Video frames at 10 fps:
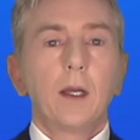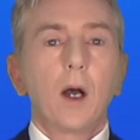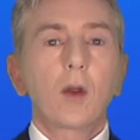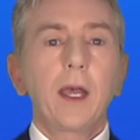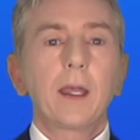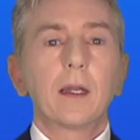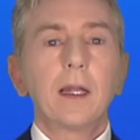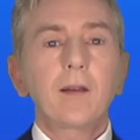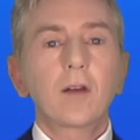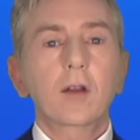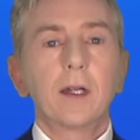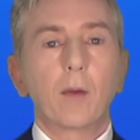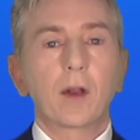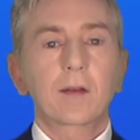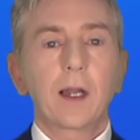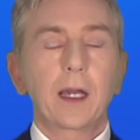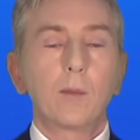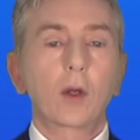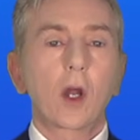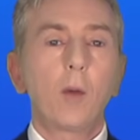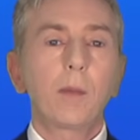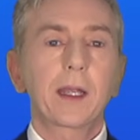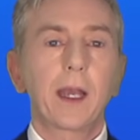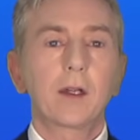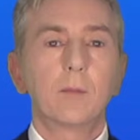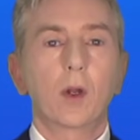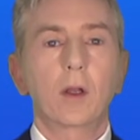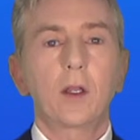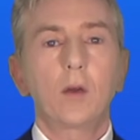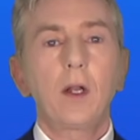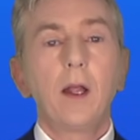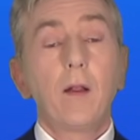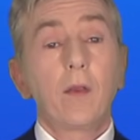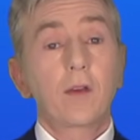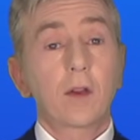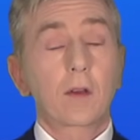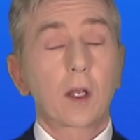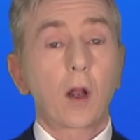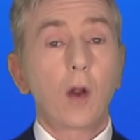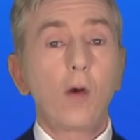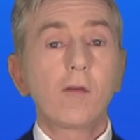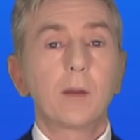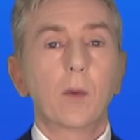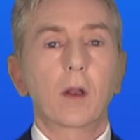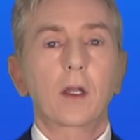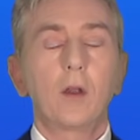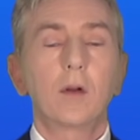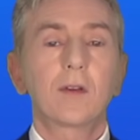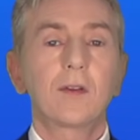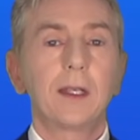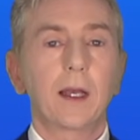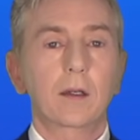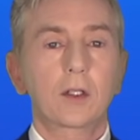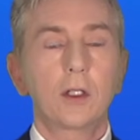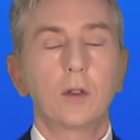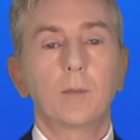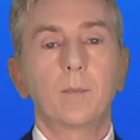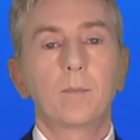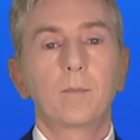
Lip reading: Okay, let's look now at a slightly more complicated molecule. This is the chlorine molecule Cl2.